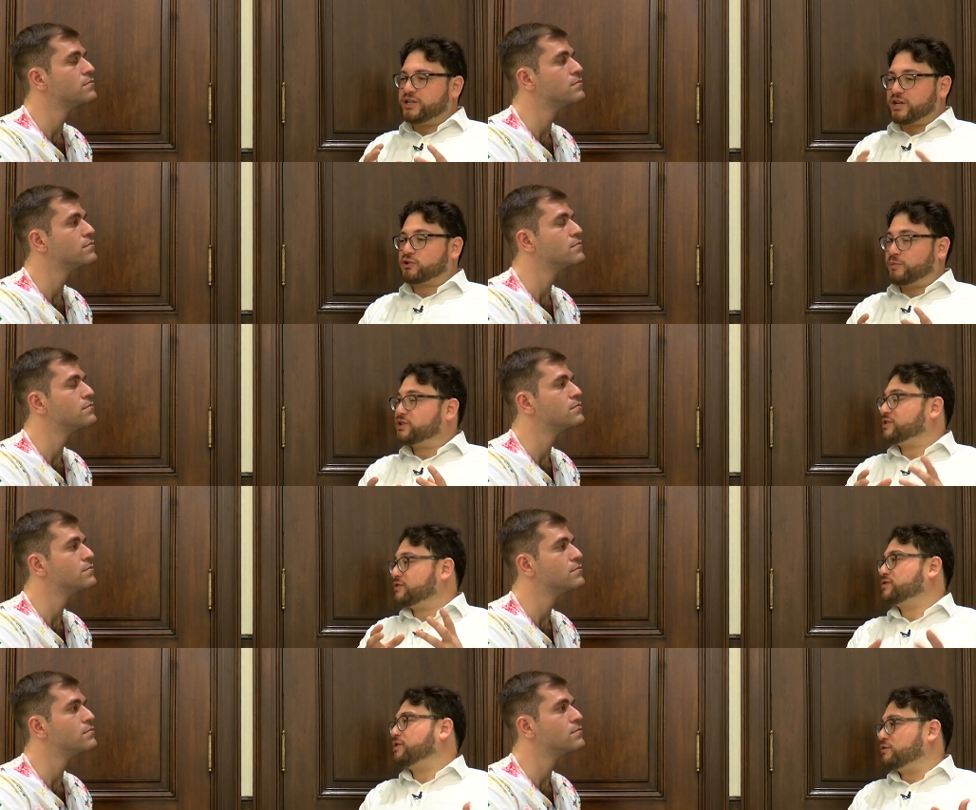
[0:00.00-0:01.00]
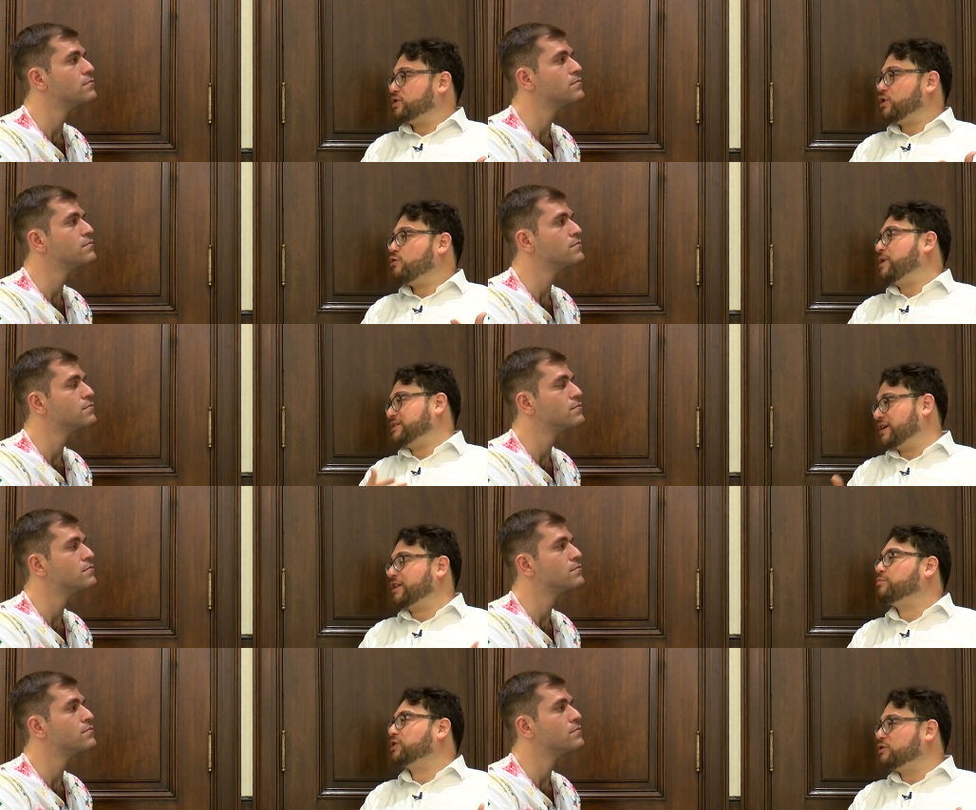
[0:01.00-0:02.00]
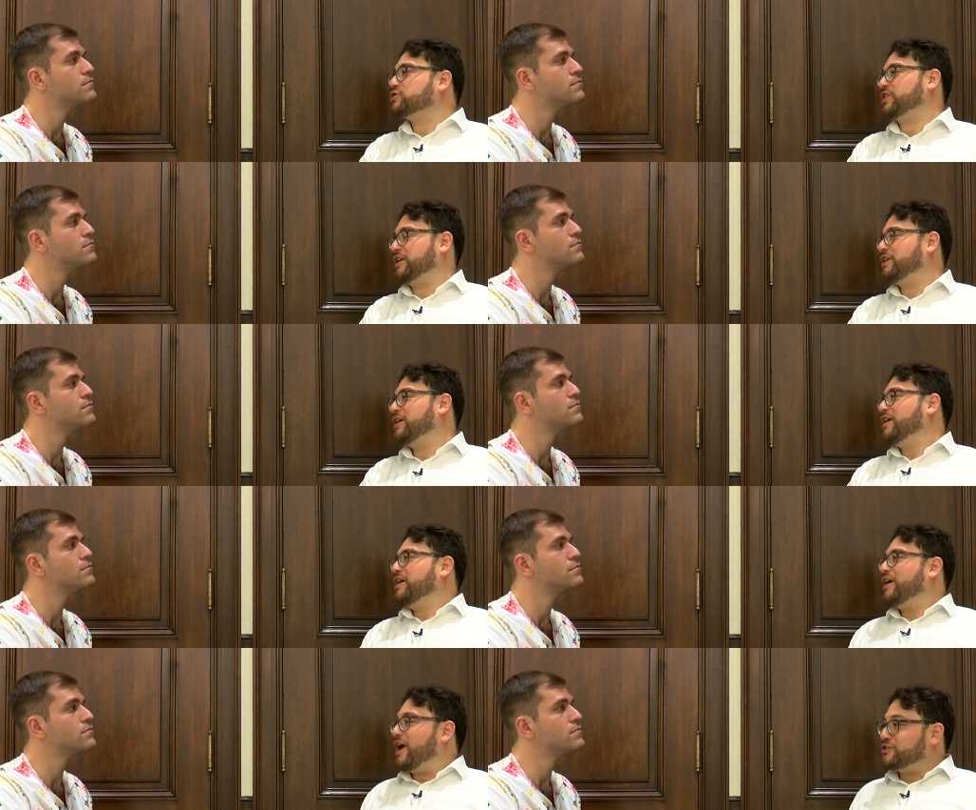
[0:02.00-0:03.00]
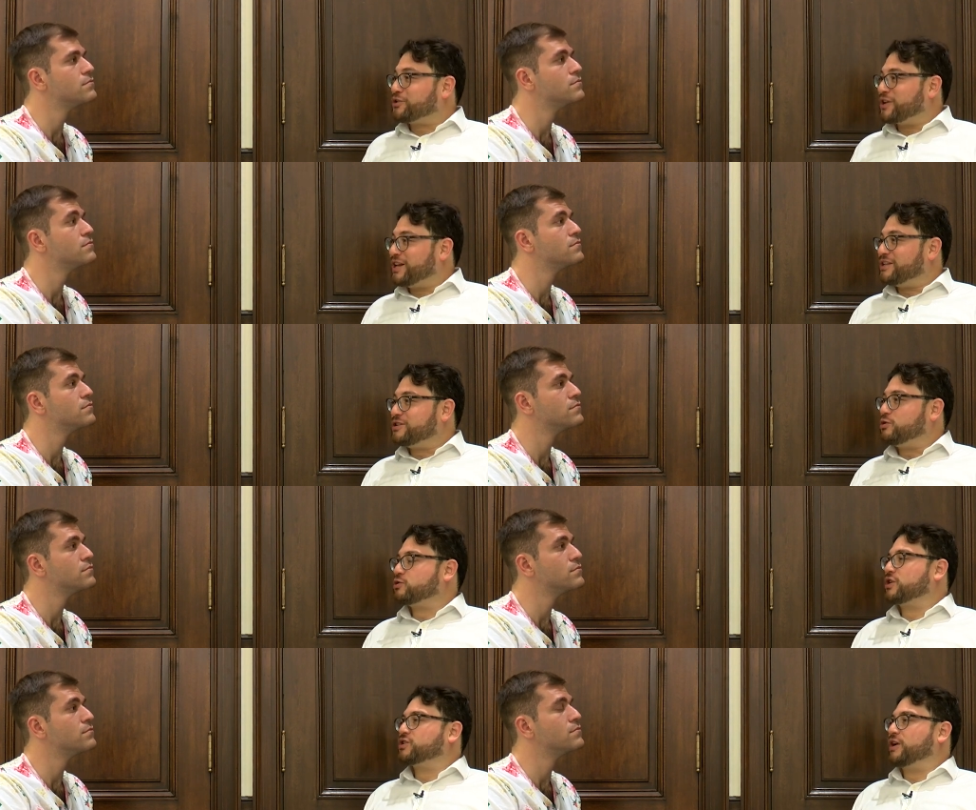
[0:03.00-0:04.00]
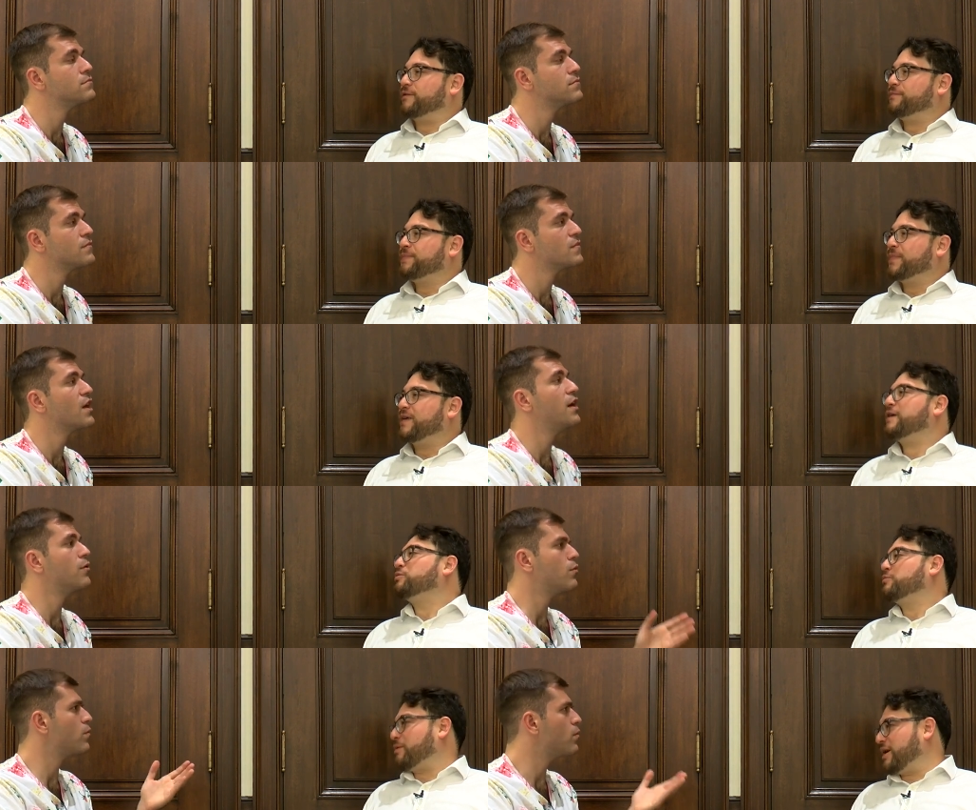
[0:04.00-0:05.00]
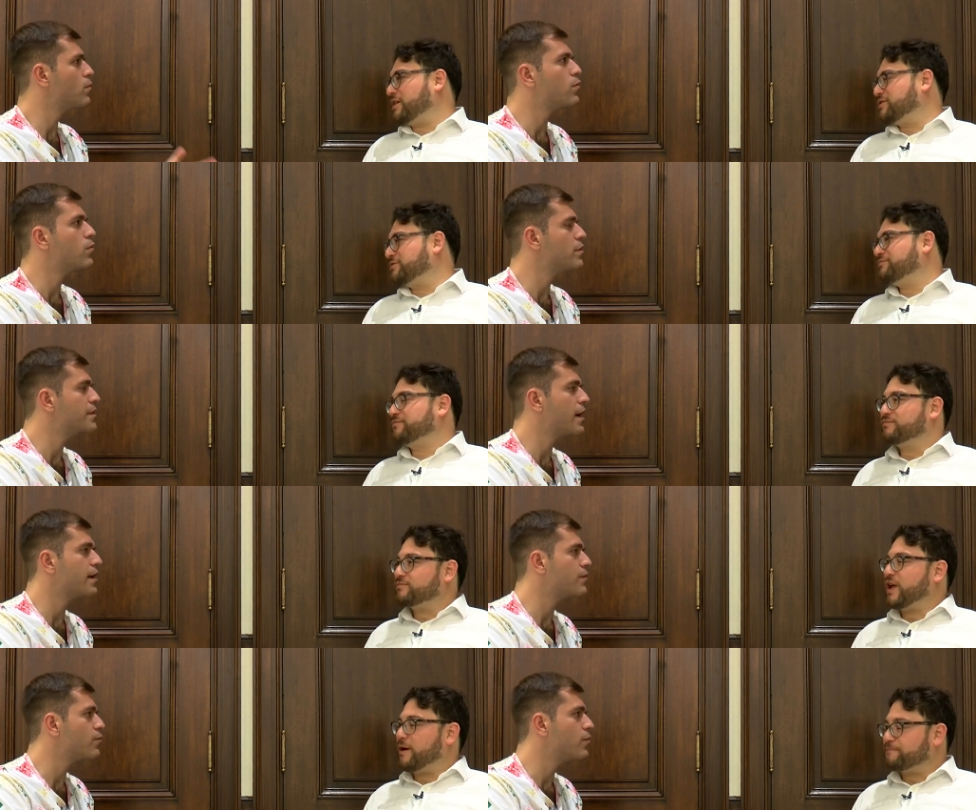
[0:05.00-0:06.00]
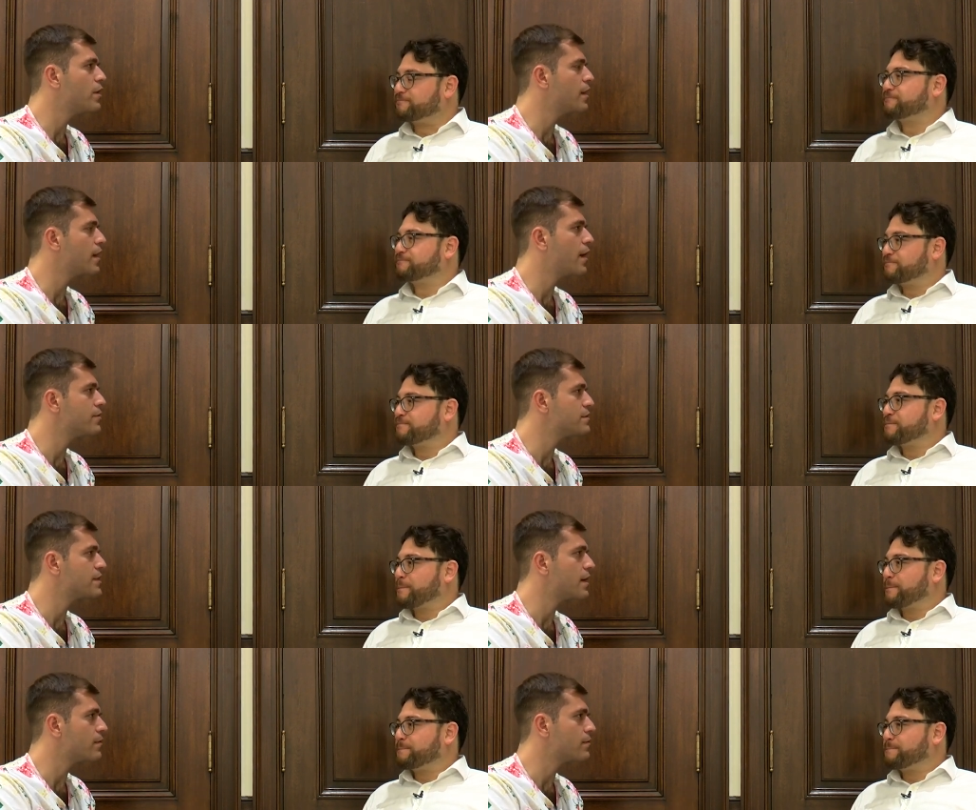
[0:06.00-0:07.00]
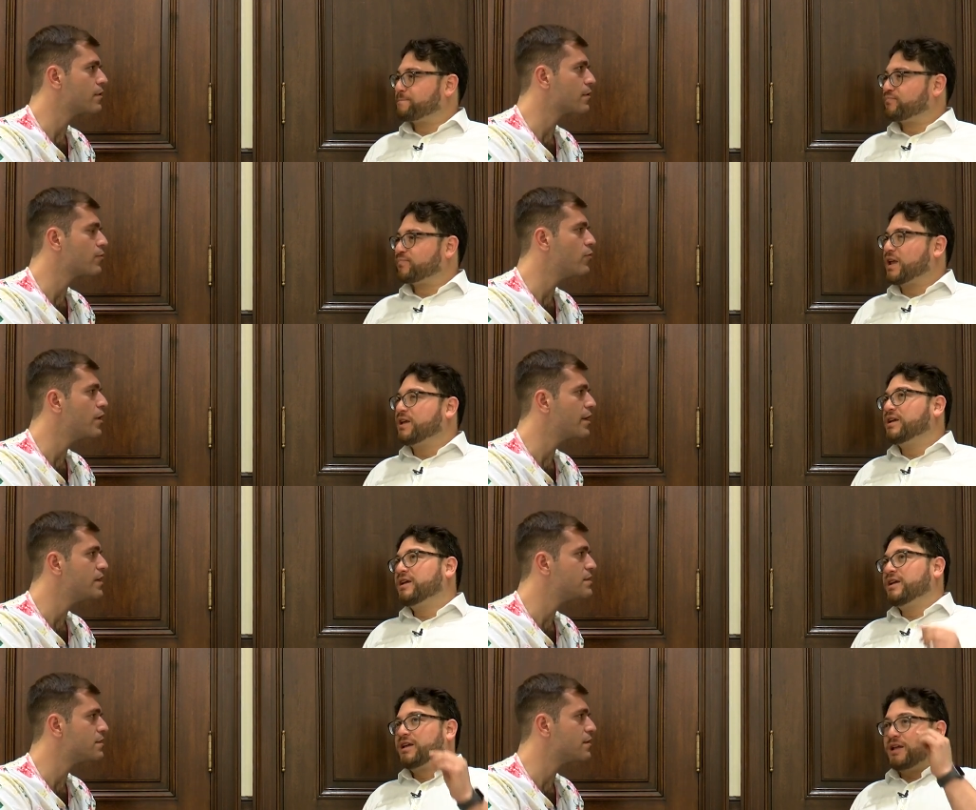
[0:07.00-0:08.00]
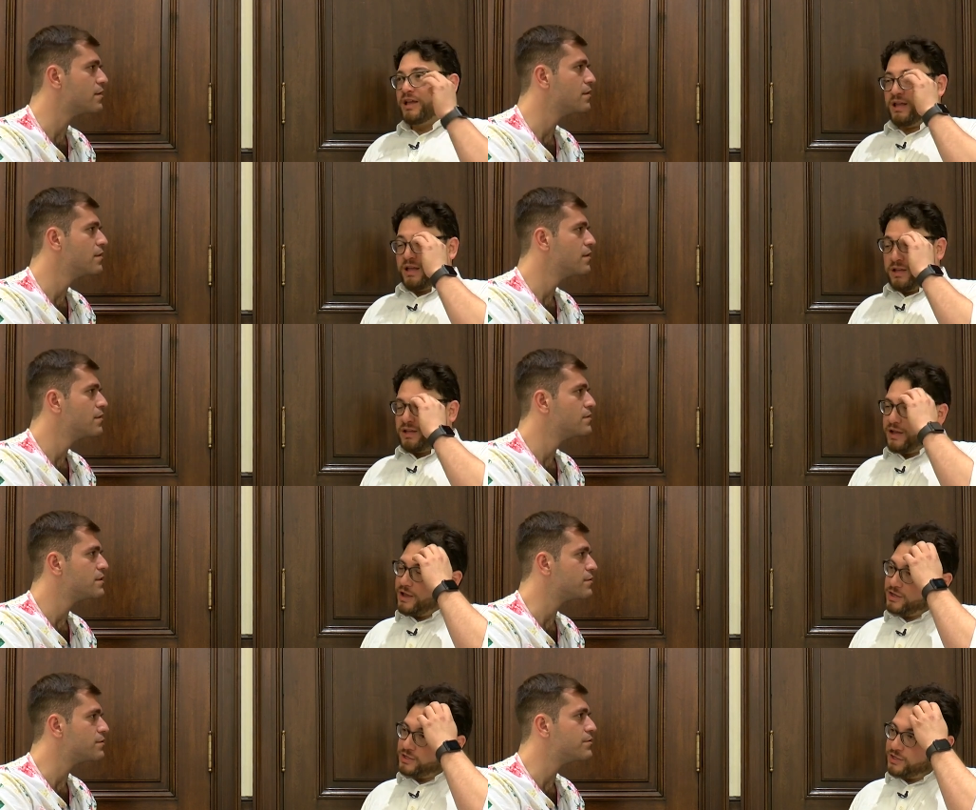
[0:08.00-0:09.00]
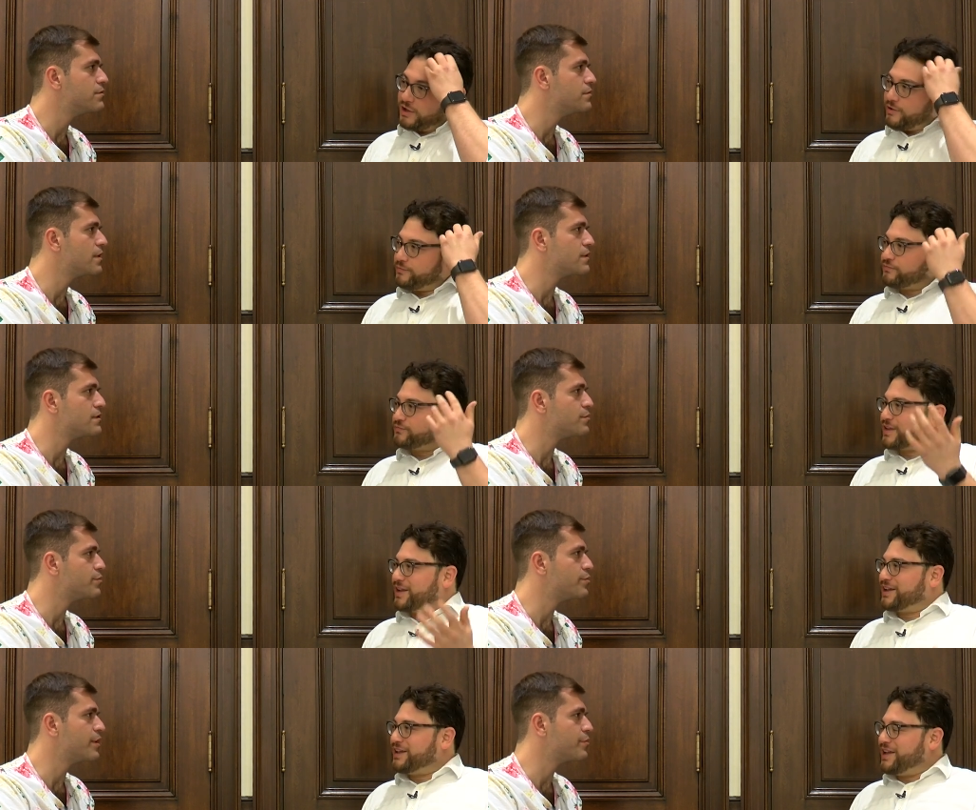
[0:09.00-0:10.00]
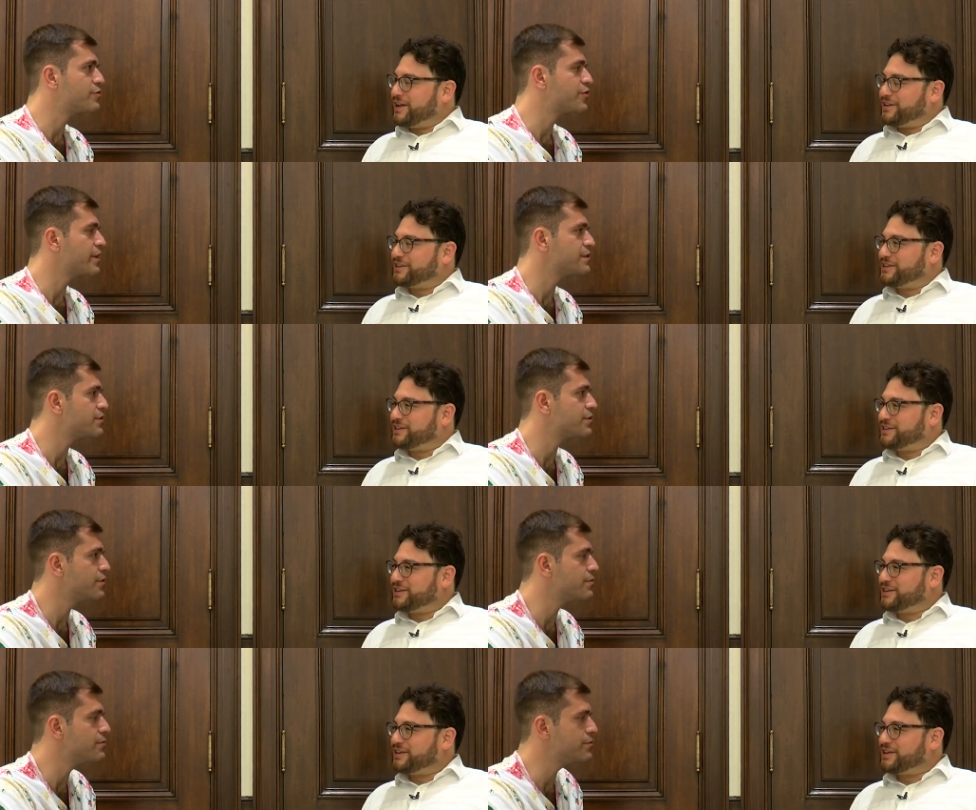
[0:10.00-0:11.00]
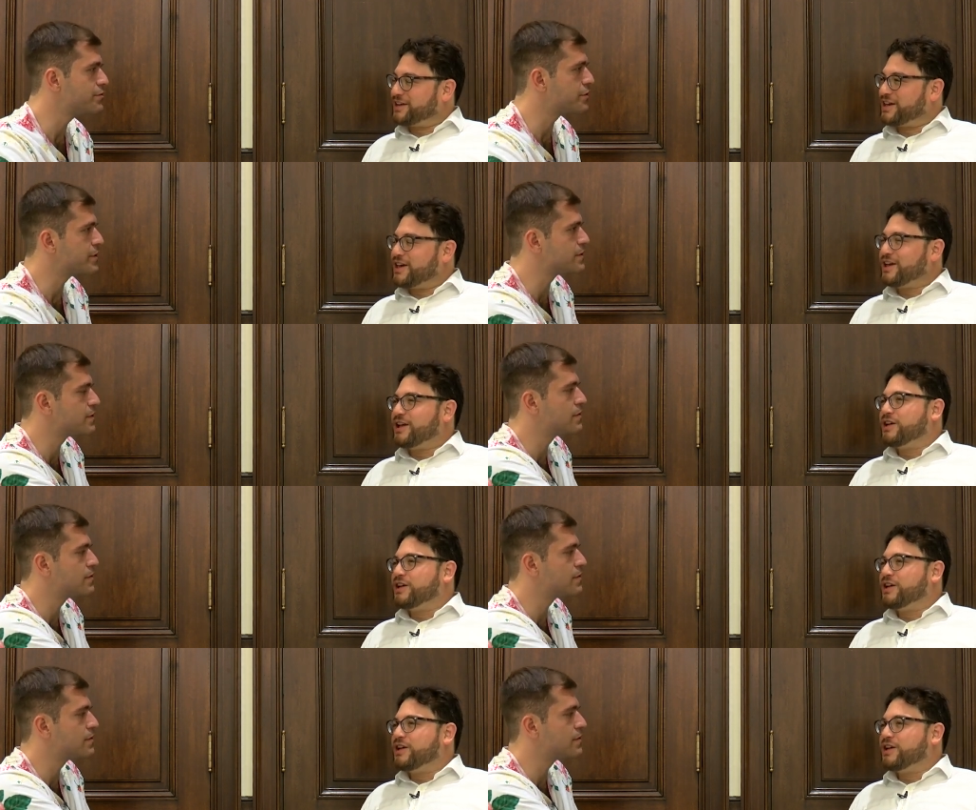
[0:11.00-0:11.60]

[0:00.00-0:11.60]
Speaker 1: industrial emissions of CO2, basically pollution, and turning it into nutrition. And that blew my mind. Yeah, and yeah.
Speaker 2: what? How does that work? What is the CO2 that is being yeah. transitioned to nutrients?